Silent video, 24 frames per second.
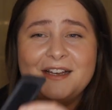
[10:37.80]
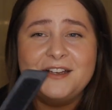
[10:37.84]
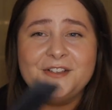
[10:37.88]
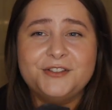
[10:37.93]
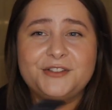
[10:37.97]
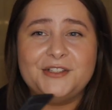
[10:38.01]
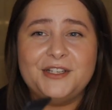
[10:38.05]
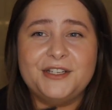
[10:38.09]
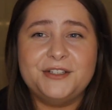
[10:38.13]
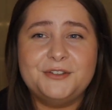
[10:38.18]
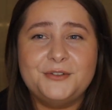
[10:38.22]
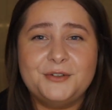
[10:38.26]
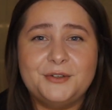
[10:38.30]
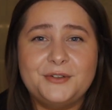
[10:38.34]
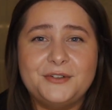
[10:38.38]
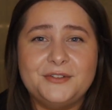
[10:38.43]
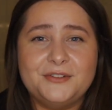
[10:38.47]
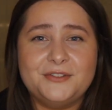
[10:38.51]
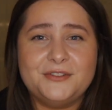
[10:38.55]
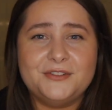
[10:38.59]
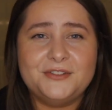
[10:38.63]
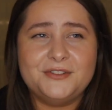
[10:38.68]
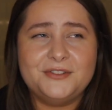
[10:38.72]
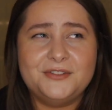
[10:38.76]
So I
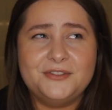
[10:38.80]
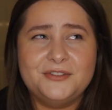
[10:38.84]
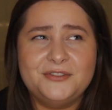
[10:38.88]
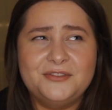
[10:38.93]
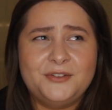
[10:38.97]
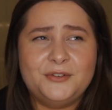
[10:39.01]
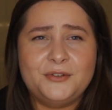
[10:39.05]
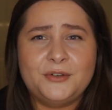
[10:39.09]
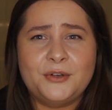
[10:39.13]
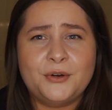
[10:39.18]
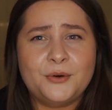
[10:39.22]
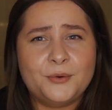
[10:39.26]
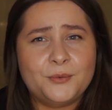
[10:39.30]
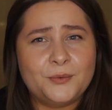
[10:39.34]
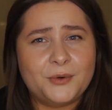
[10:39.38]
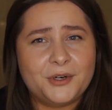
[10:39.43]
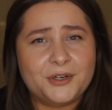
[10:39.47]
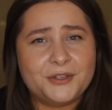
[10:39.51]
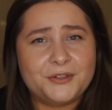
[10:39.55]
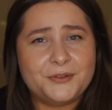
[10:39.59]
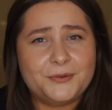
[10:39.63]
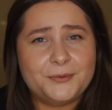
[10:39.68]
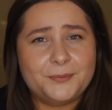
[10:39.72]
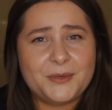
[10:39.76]
don't know
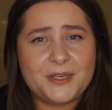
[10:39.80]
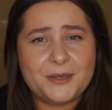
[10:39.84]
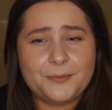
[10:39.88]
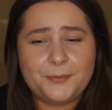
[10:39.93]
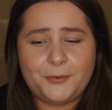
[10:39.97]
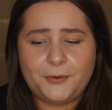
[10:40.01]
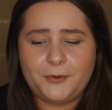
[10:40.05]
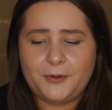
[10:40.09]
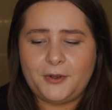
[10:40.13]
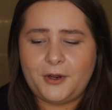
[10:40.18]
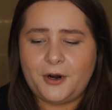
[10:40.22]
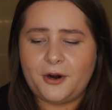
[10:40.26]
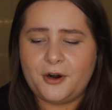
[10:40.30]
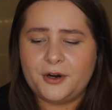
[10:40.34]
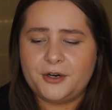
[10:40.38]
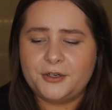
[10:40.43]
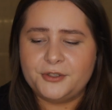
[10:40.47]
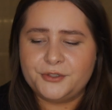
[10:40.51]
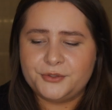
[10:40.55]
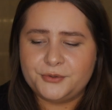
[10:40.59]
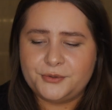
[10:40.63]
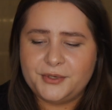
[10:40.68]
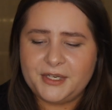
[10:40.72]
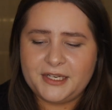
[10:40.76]
what people are
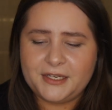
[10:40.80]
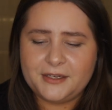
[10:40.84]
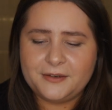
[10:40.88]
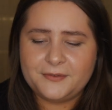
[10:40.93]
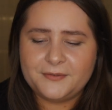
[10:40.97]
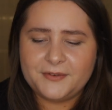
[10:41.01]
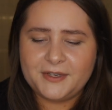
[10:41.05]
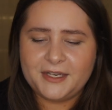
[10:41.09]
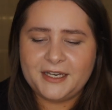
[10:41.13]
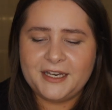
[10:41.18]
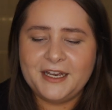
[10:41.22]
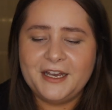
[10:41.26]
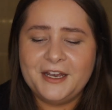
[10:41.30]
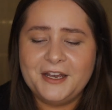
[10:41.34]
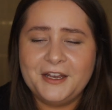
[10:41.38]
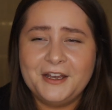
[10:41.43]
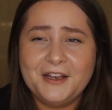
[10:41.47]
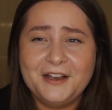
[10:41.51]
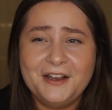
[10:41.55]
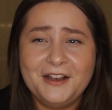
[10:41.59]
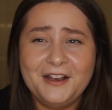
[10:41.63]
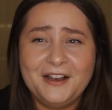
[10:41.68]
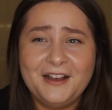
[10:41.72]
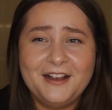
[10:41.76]
doing.
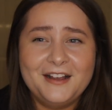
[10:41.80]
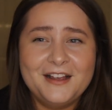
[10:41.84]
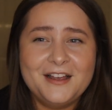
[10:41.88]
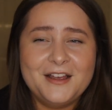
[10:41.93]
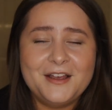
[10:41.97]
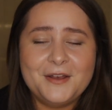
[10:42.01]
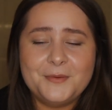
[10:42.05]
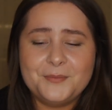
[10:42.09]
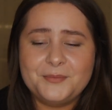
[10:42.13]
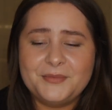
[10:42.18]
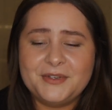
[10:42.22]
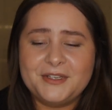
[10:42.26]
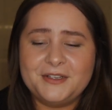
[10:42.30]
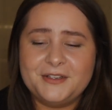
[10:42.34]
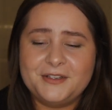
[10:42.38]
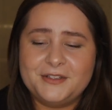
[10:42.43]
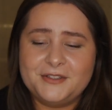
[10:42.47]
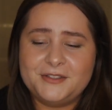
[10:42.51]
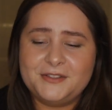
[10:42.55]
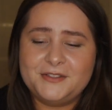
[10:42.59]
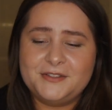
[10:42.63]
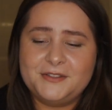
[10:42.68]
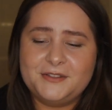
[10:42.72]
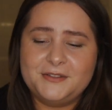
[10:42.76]

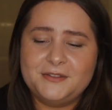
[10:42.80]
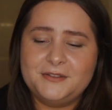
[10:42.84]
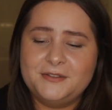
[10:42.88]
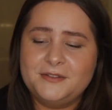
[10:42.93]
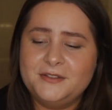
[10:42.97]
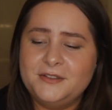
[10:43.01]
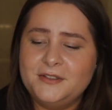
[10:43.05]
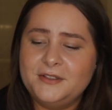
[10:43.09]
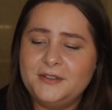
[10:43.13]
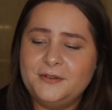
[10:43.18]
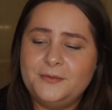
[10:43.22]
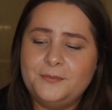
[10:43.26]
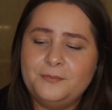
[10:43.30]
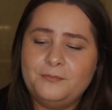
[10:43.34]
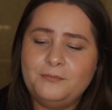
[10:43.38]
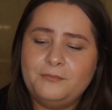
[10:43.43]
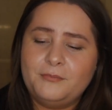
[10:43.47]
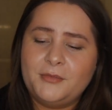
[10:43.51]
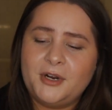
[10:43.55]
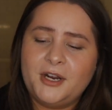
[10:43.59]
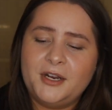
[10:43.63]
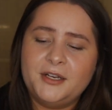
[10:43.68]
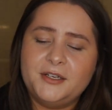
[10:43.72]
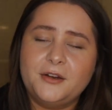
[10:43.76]
Because
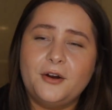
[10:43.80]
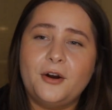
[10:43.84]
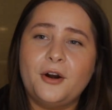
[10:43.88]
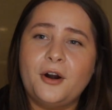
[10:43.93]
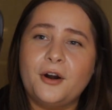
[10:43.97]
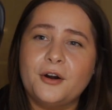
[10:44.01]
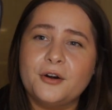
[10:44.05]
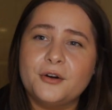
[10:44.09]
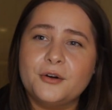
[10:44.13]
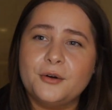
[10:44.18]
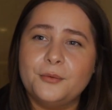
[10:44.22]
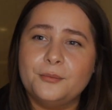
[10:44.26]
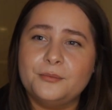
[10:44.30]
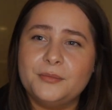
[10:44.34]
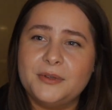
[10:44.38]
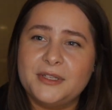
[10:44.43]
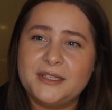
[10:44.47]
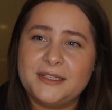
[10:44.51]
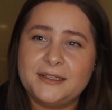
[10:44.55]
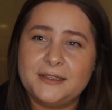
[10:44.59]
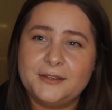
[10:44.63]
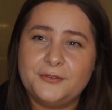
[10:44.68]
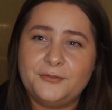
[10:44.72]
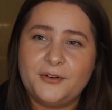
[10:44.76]
mine are
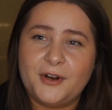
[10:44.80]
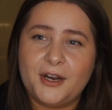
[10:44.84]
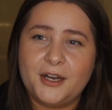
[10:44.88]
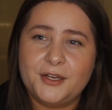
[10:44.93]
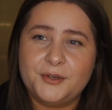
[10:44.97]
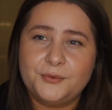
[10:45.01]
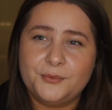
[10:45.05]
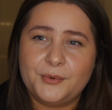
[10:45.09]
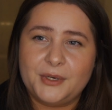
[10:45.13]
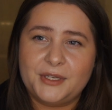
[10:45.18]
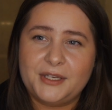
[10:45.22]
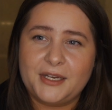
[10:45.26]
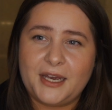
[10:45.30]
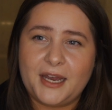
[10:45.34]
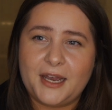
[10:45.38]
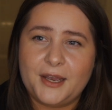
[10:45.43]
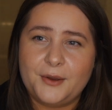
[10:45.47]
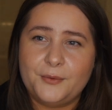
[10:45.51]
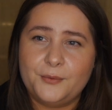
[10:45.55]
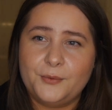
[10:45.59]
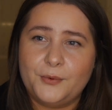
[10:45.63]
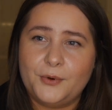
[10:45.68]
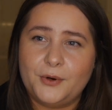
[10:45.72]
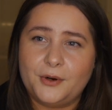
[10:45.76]
completely fine when
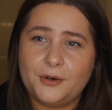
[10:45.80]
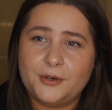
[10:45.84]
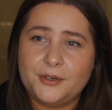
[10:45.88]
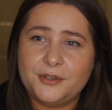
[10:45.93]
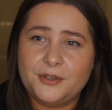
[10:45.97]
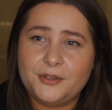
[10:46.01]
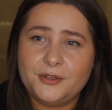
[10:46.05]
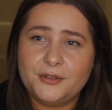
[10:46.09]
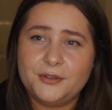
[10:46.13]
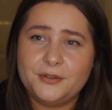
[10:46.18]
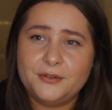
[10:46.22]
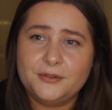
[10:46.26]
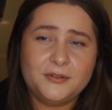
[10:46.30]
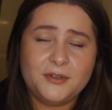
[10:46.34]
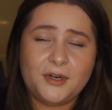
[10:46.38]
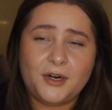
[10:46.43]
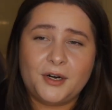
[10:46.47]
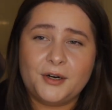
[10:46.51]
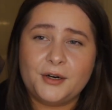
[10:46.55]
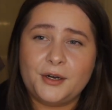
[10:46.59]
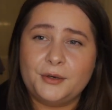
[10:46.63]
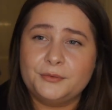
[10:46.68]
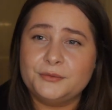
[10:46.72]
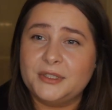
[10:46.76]
I walk
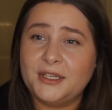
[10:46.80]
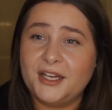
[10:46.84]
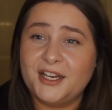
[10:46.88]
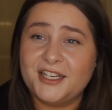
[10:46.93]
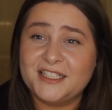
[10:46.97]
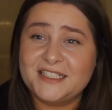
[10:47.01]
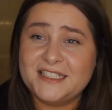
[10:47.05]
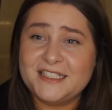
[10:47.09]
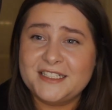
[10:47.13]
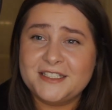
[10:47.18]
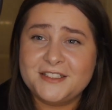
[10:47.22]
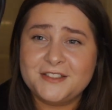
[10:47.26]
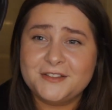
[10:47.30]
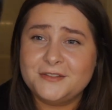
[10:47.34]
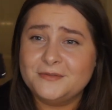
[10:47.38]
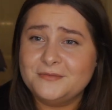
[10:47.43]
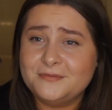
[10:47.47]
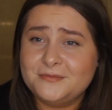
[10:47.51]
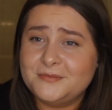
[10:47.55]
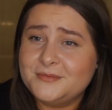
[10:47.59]
around like this.